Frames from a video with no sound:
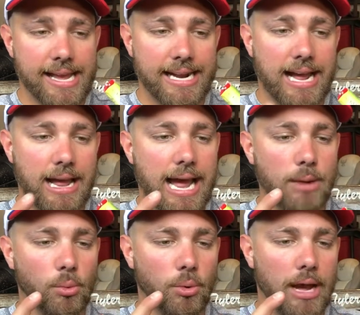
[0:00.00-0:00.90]
And
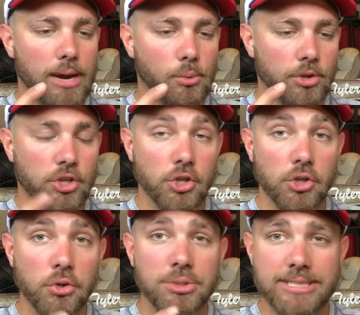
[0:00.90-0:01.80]
I will
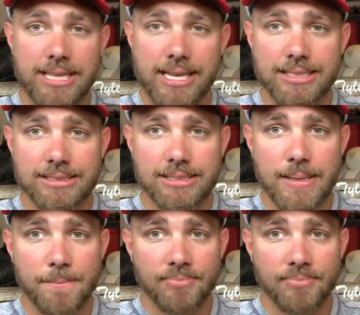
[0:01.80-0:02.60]
use this,